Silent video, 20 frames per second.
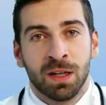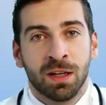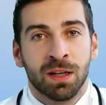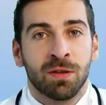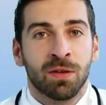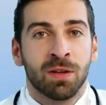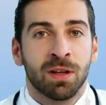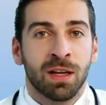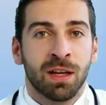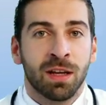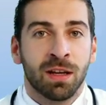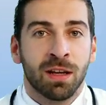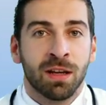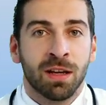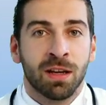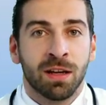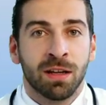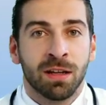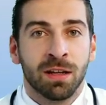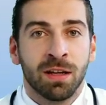Eggs are
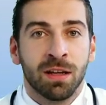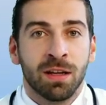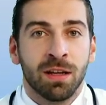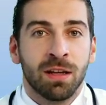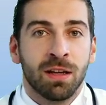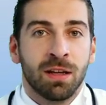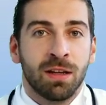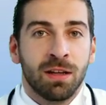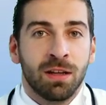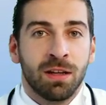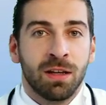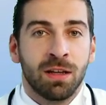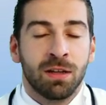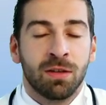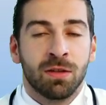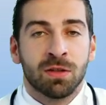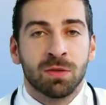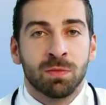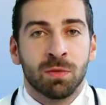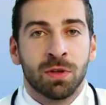also rich in
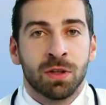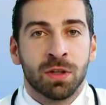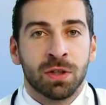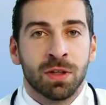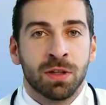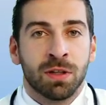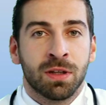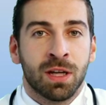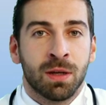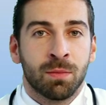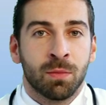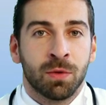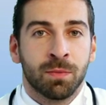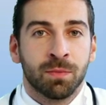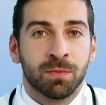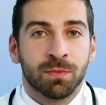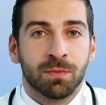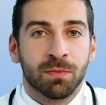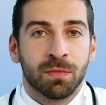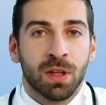leucine,
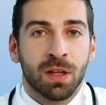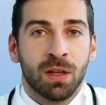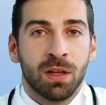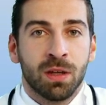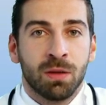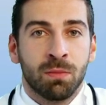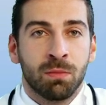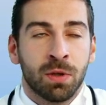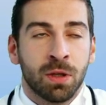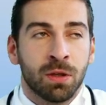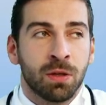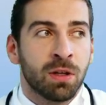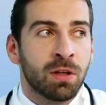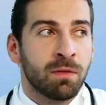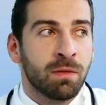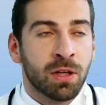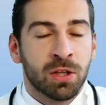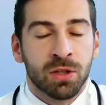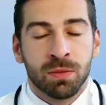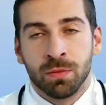an amino
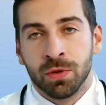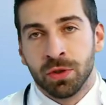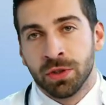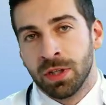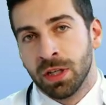acid